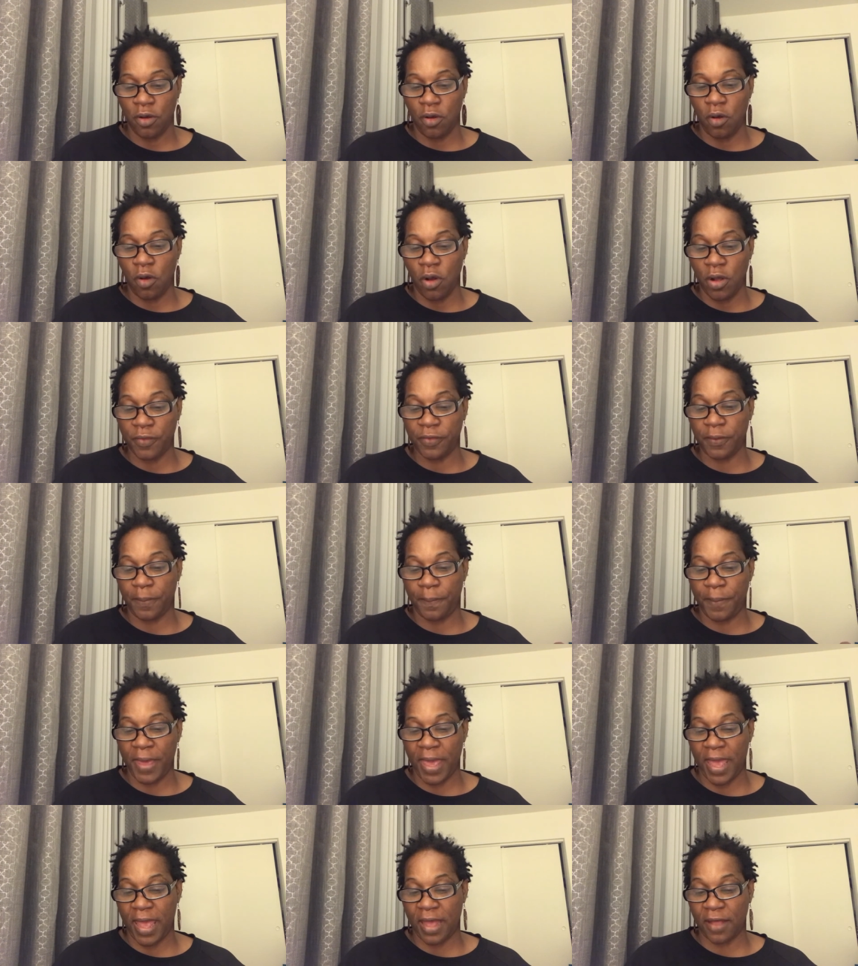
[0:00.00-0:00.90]
on the
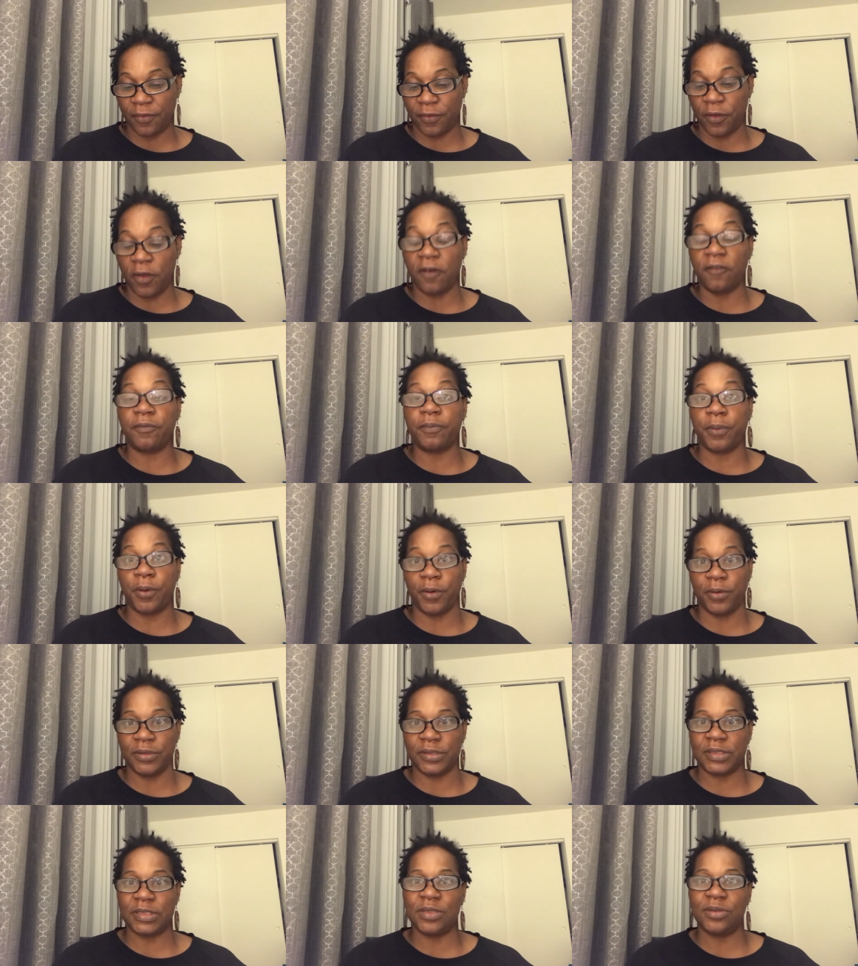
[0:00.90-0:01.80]
path of
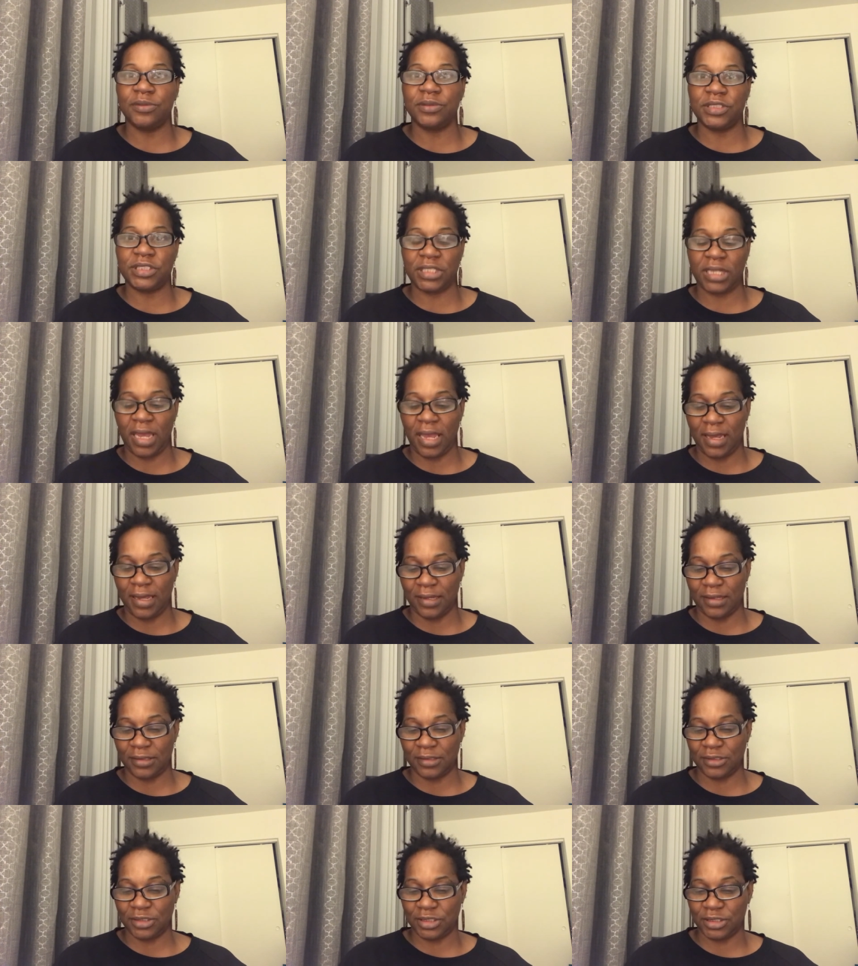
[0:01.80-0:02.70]
personal
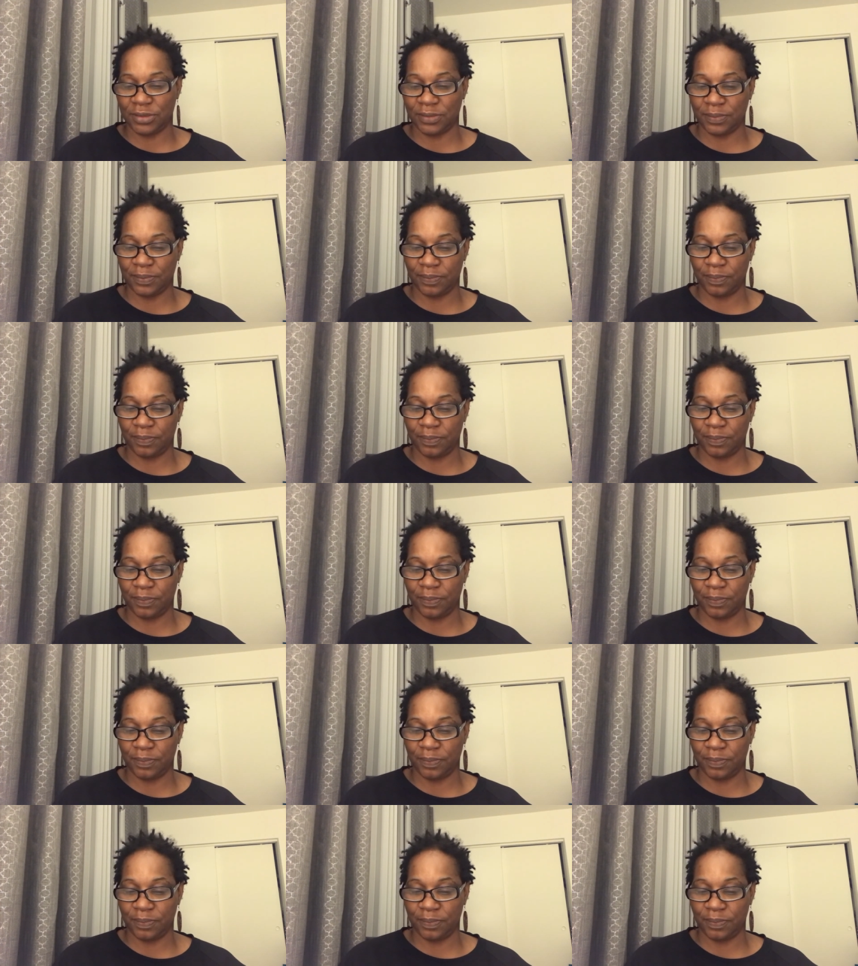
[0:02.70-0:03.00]
change.